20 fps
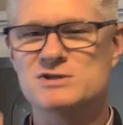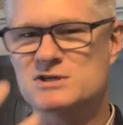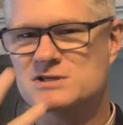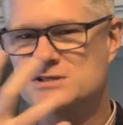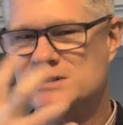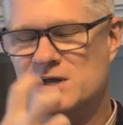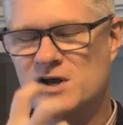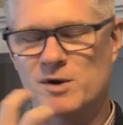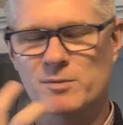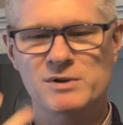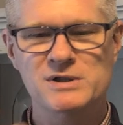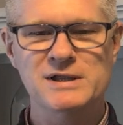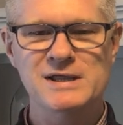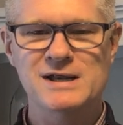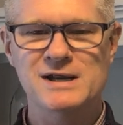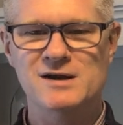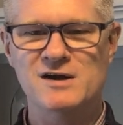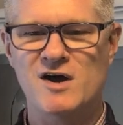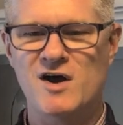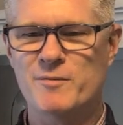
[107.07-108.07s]
just to help
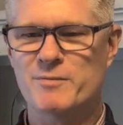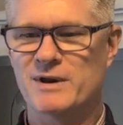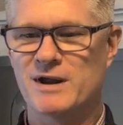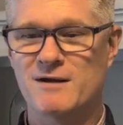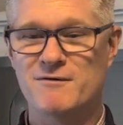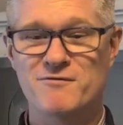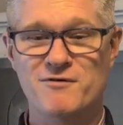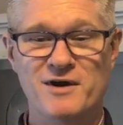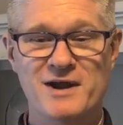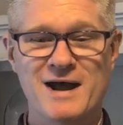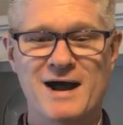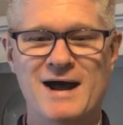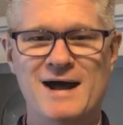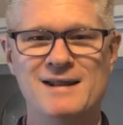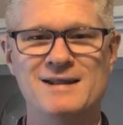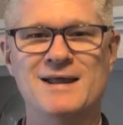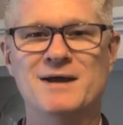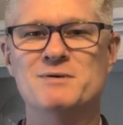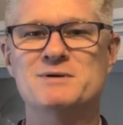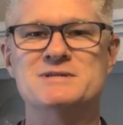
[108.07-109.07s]
clean it off, but I had
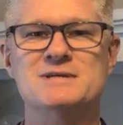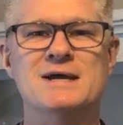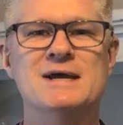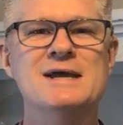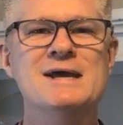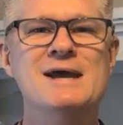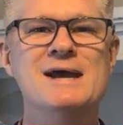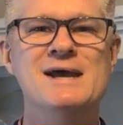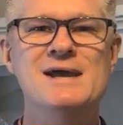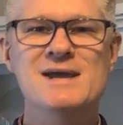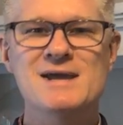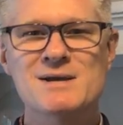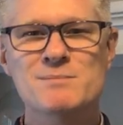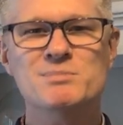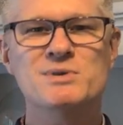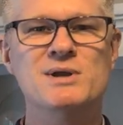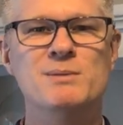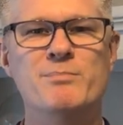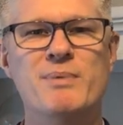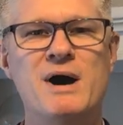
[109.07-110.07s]
forgot that was an
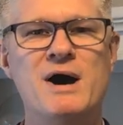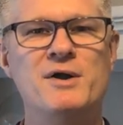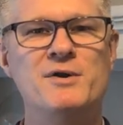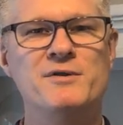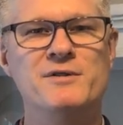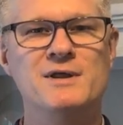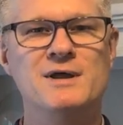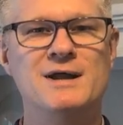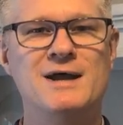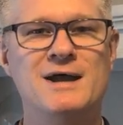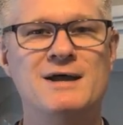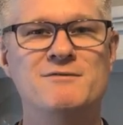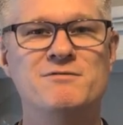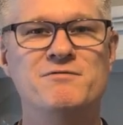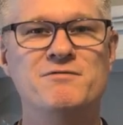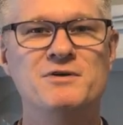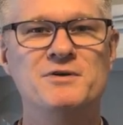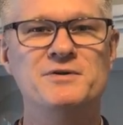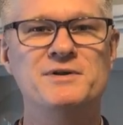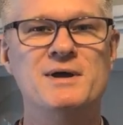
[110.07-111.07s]
empty bottle that I had
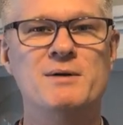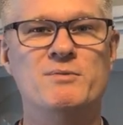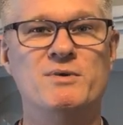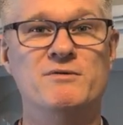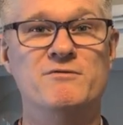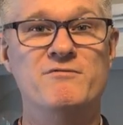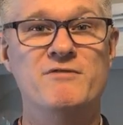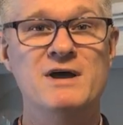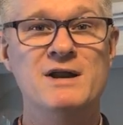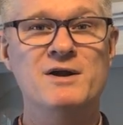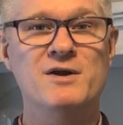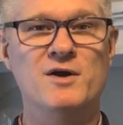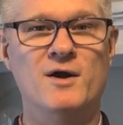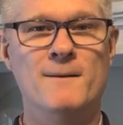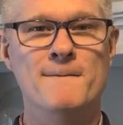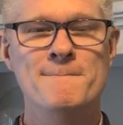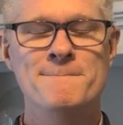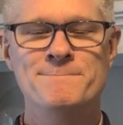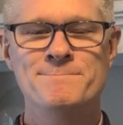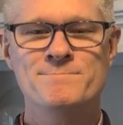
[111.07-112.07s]
filled up with
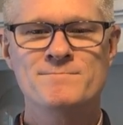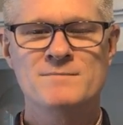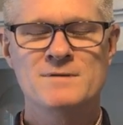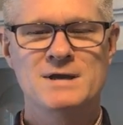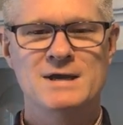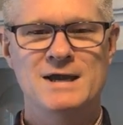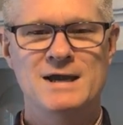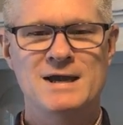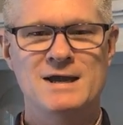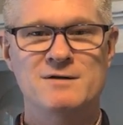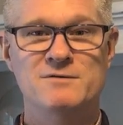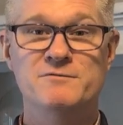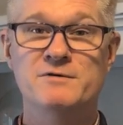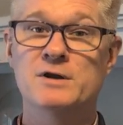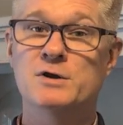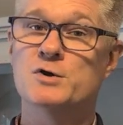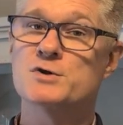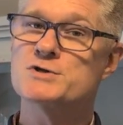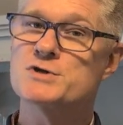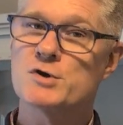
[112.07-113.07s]
vinegar. And
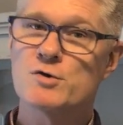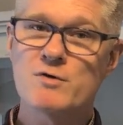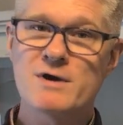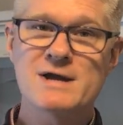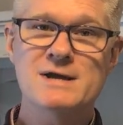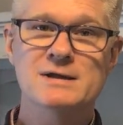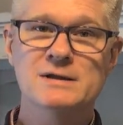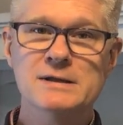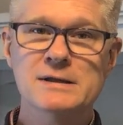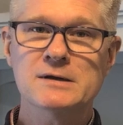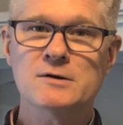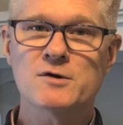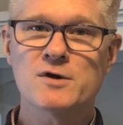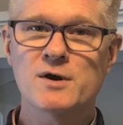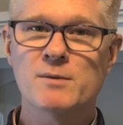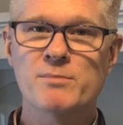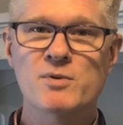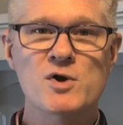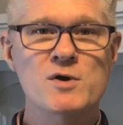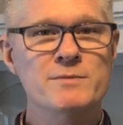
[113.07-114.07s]
vinegar is a great cleaner on
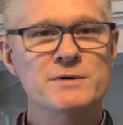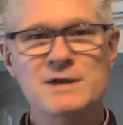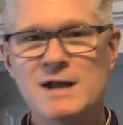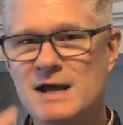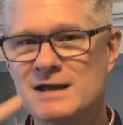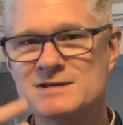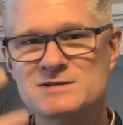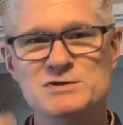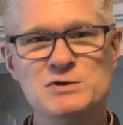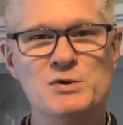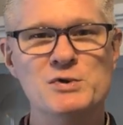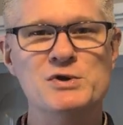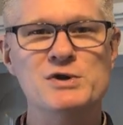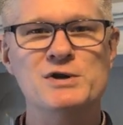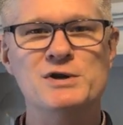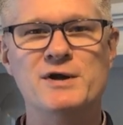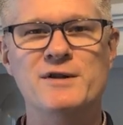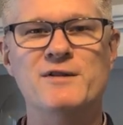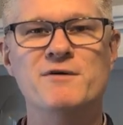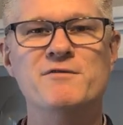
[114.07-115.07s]
a boat, but not so
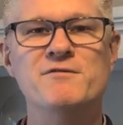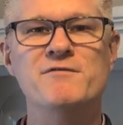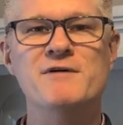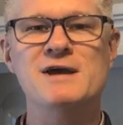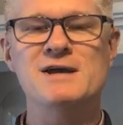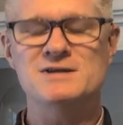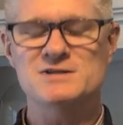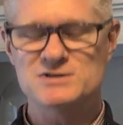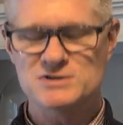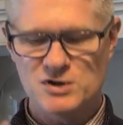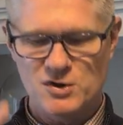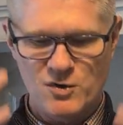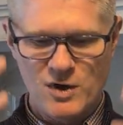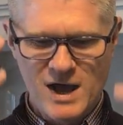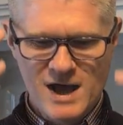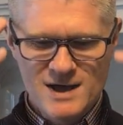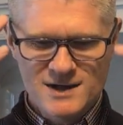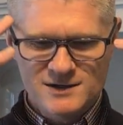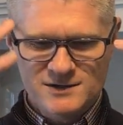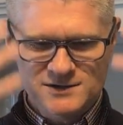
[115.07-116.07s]
good on the face. So
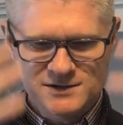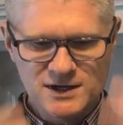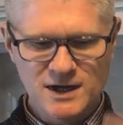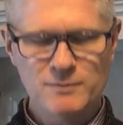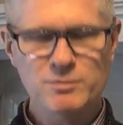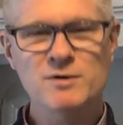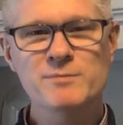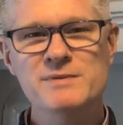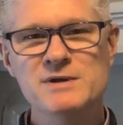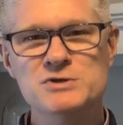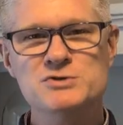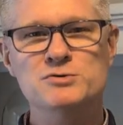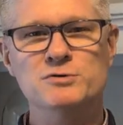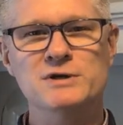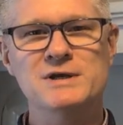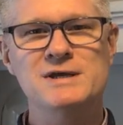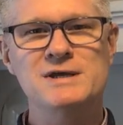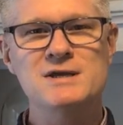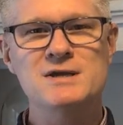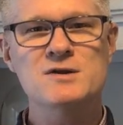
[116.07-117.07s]
double
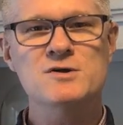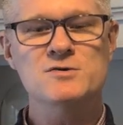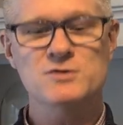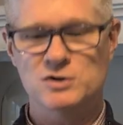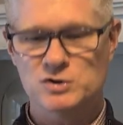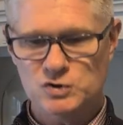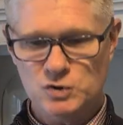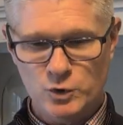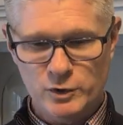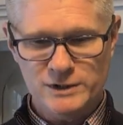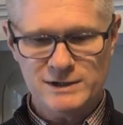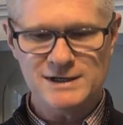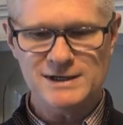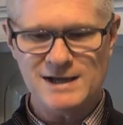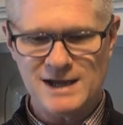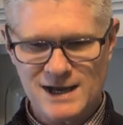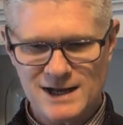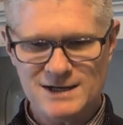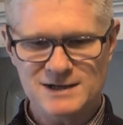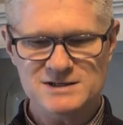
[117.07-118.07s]
misery here. The toilet
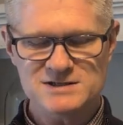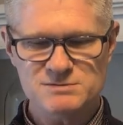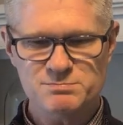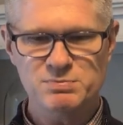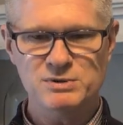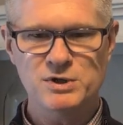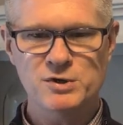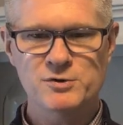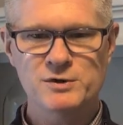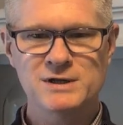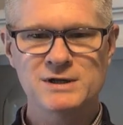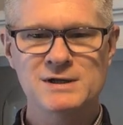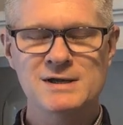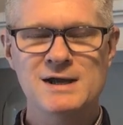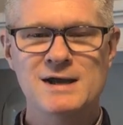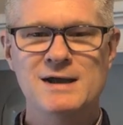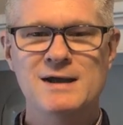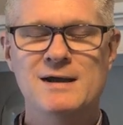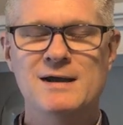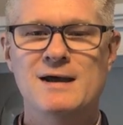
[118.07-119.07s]
had exploded,
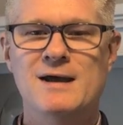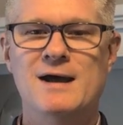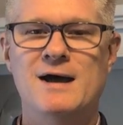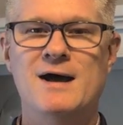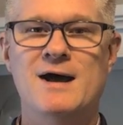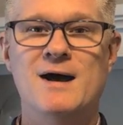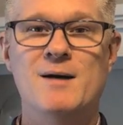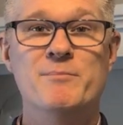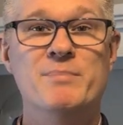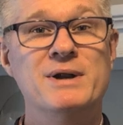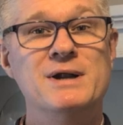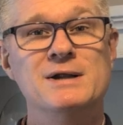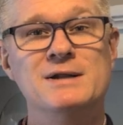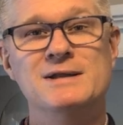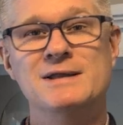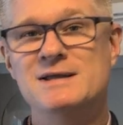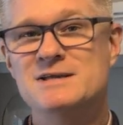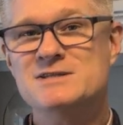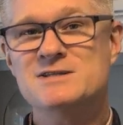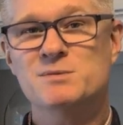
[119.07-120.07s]
but at
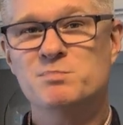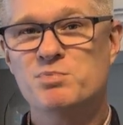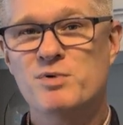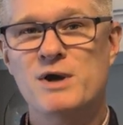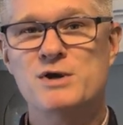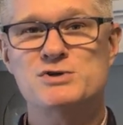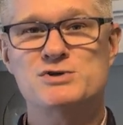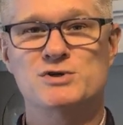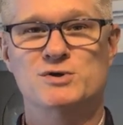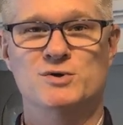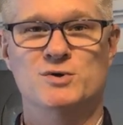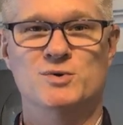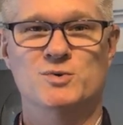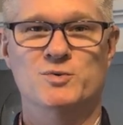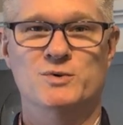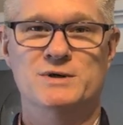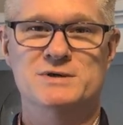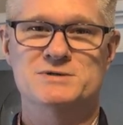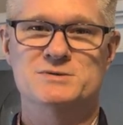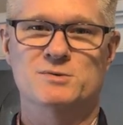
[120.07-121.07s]
least the pressure
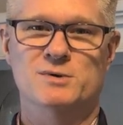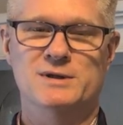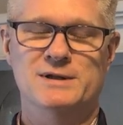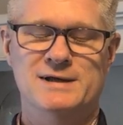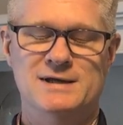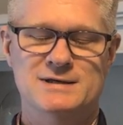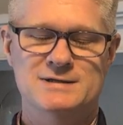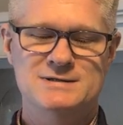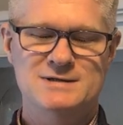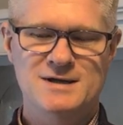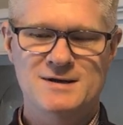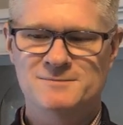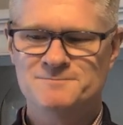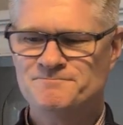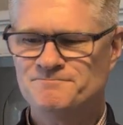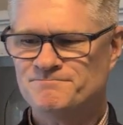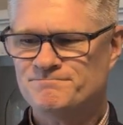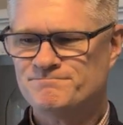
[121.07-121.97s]
was released. Now,